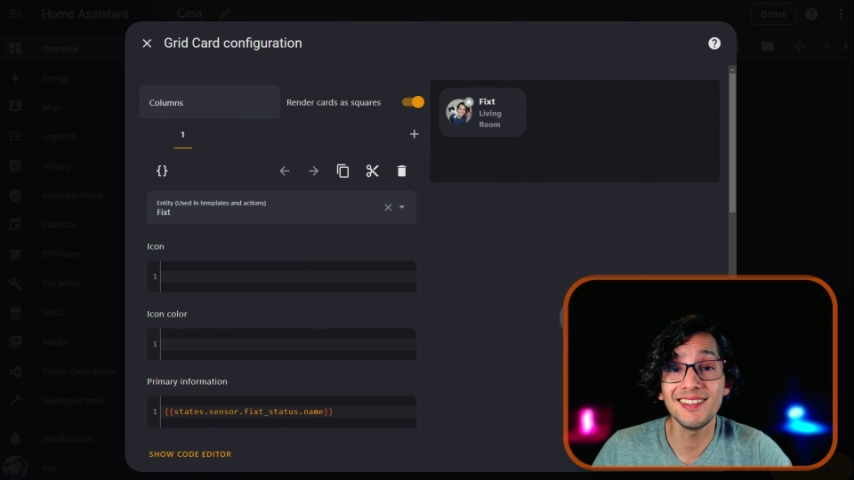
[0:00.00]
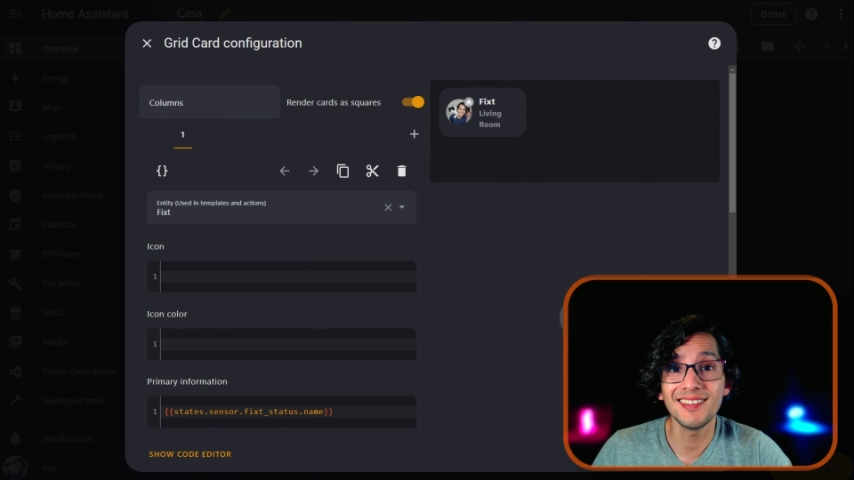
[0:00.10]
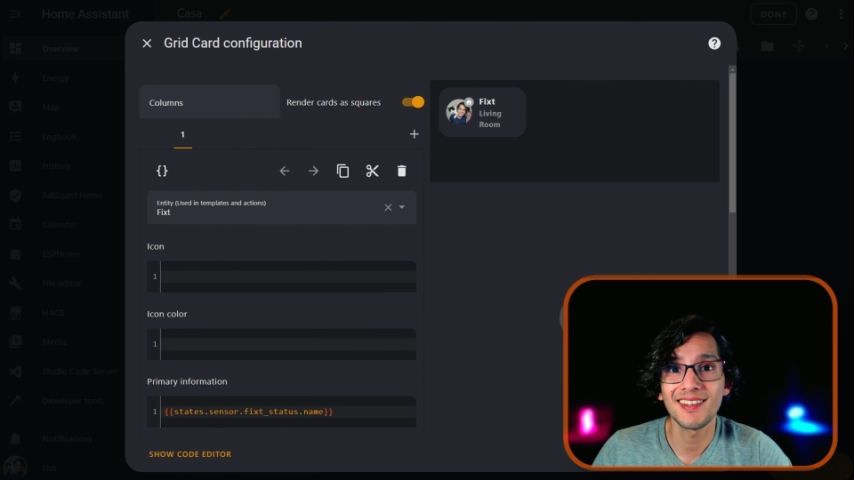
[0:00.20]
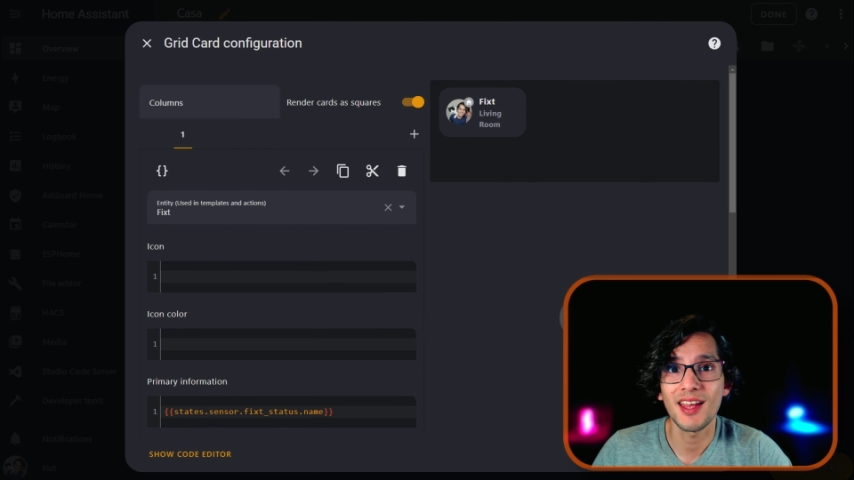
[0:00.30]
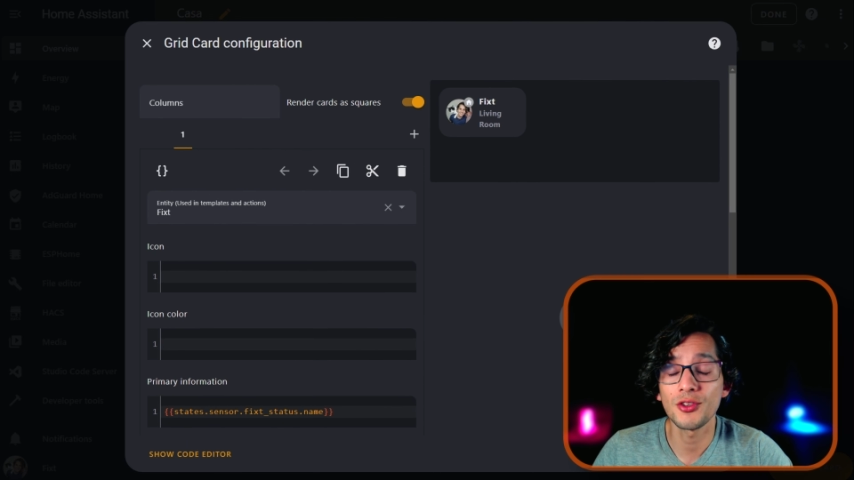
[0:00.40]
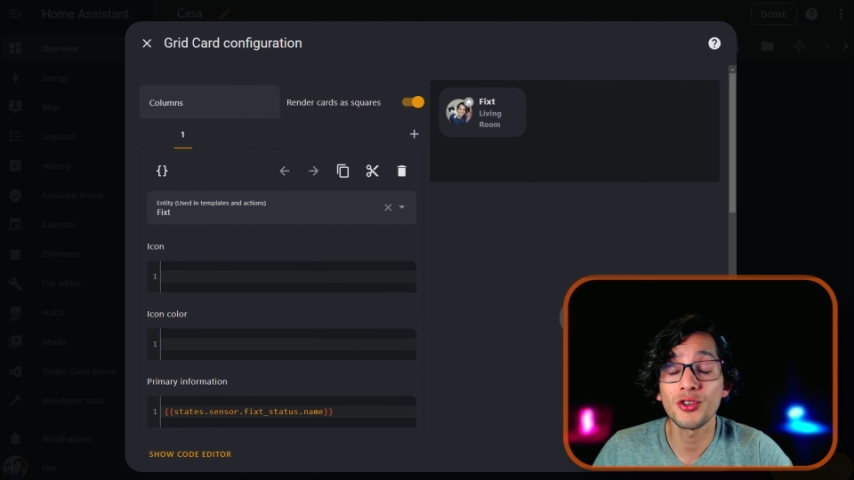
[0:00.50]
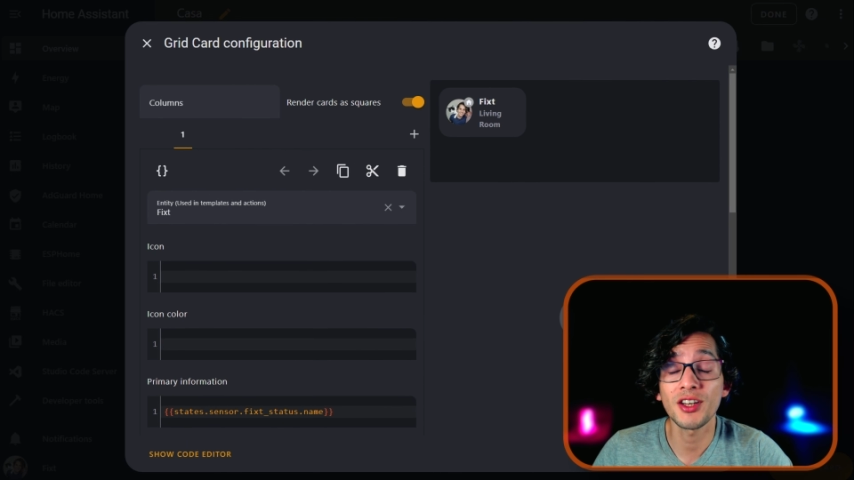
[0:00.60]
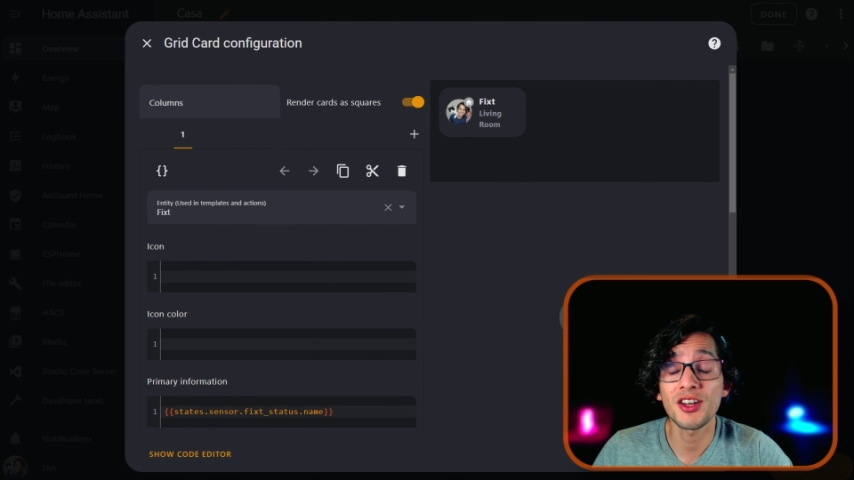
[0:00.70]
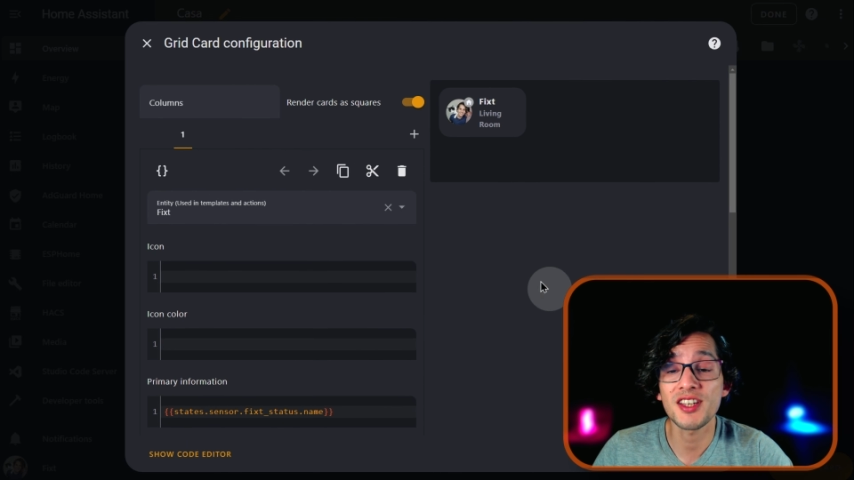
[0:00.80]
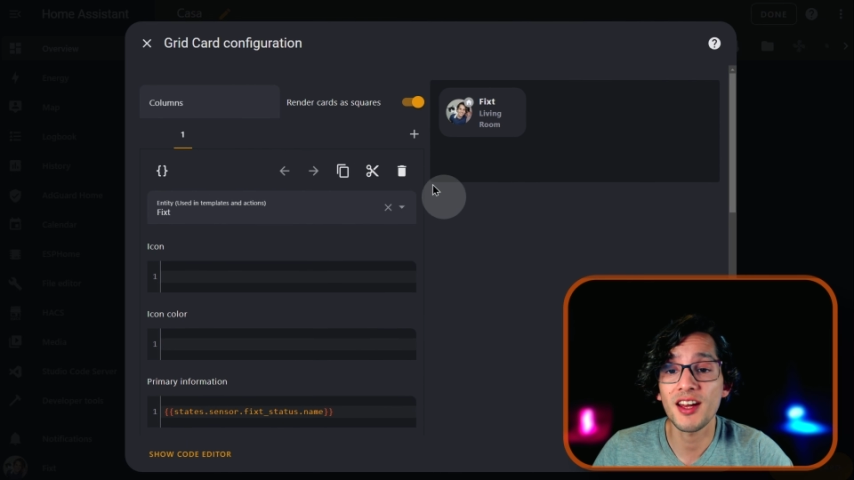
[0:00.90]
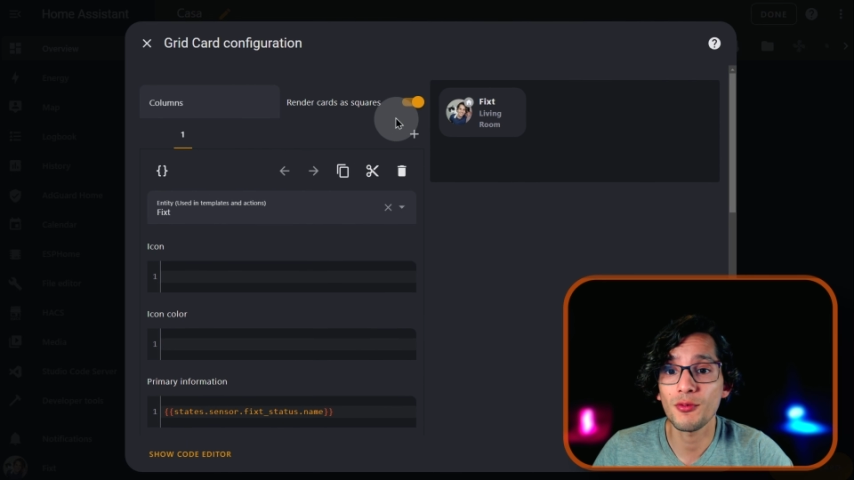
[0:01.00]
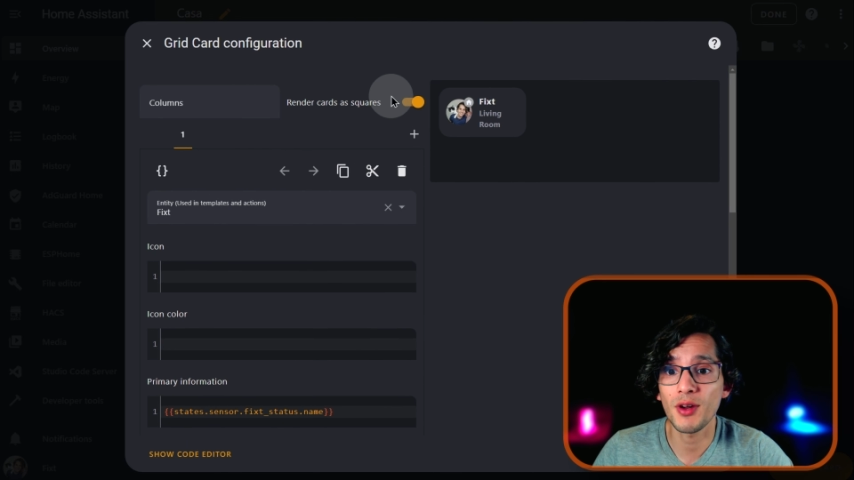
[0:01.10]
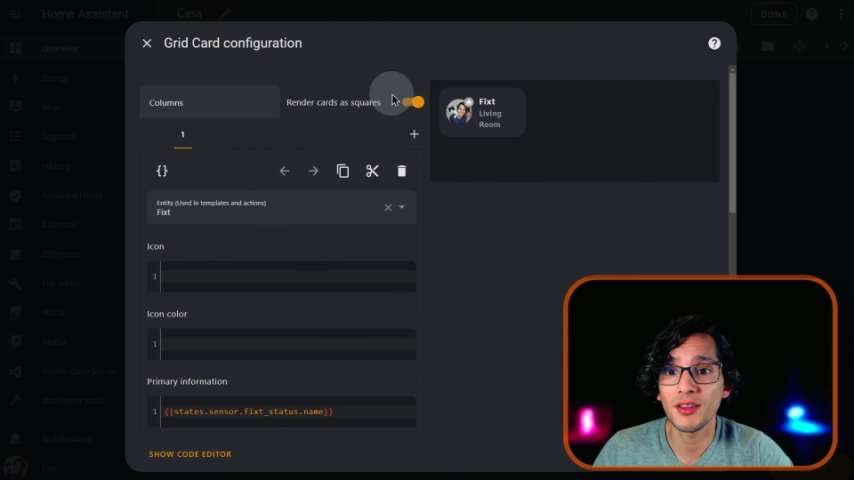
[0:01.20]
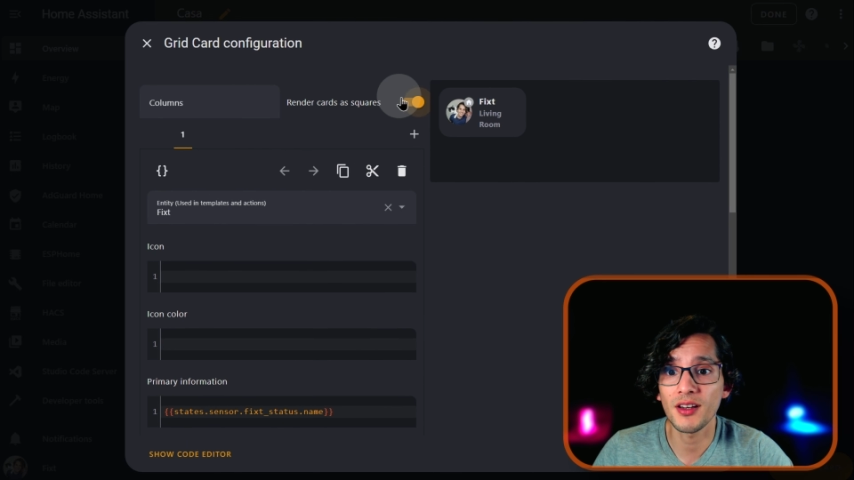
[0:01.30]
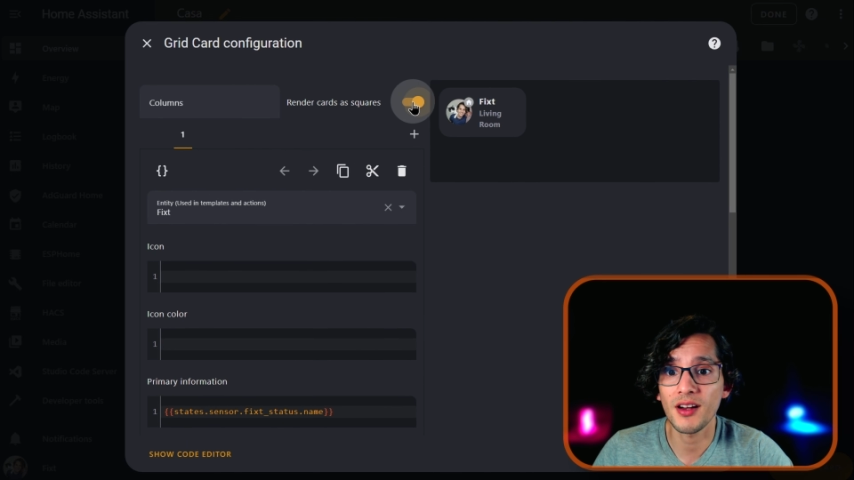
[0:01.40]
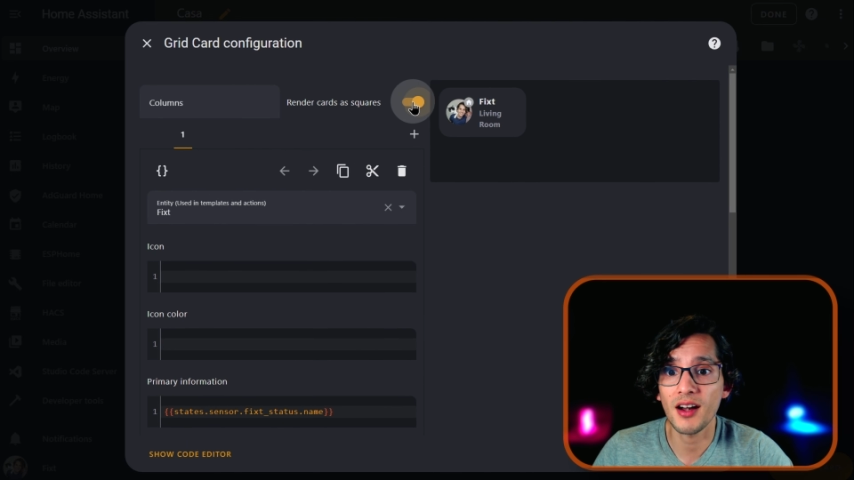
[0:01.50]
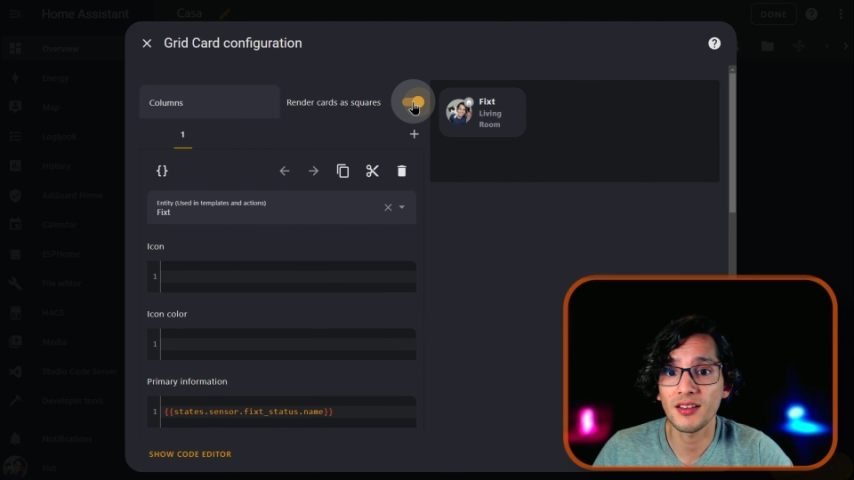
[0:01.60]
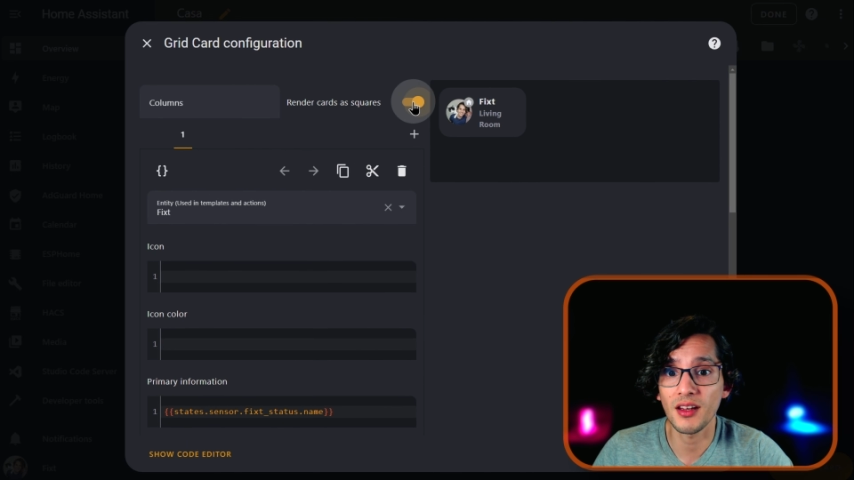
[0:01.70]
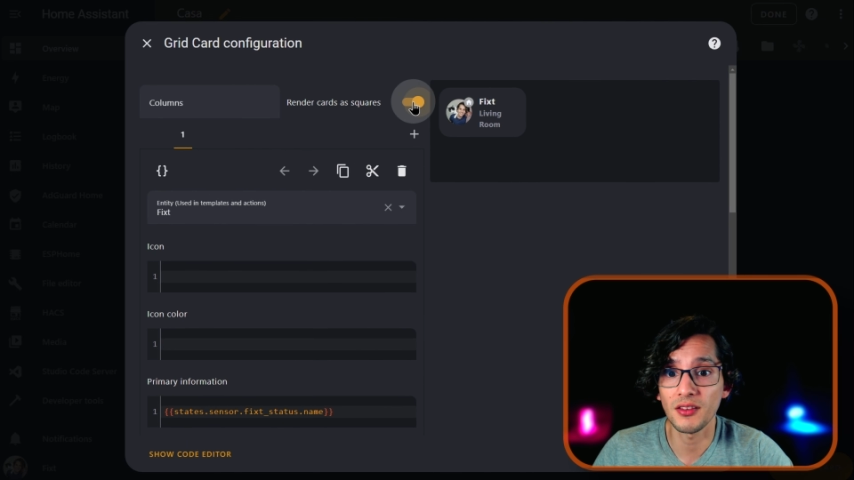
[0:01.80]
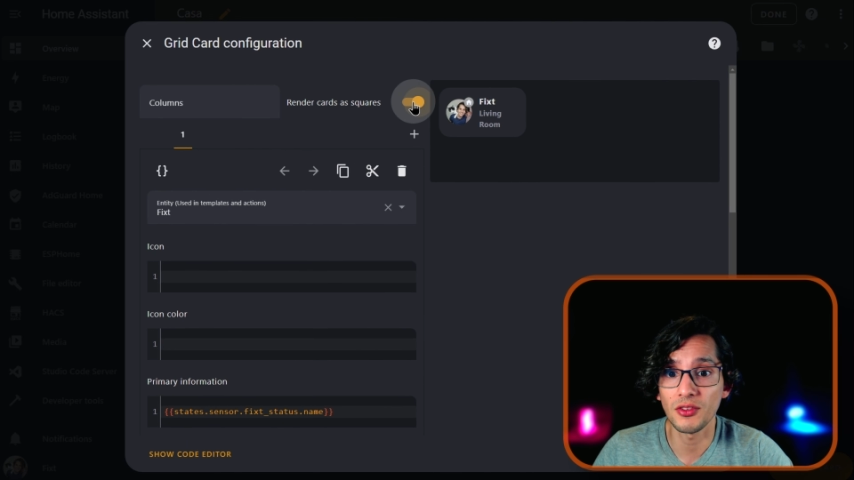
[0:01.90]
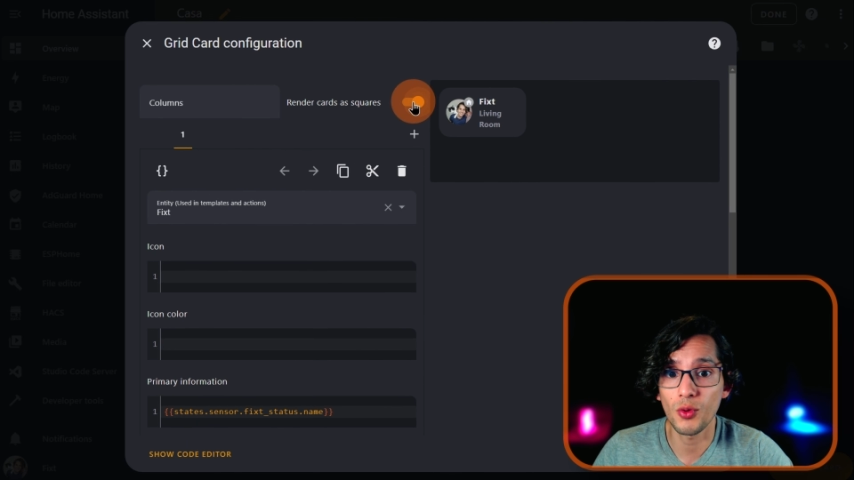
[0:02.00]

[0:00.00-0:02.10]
it, you can uncheck render cards as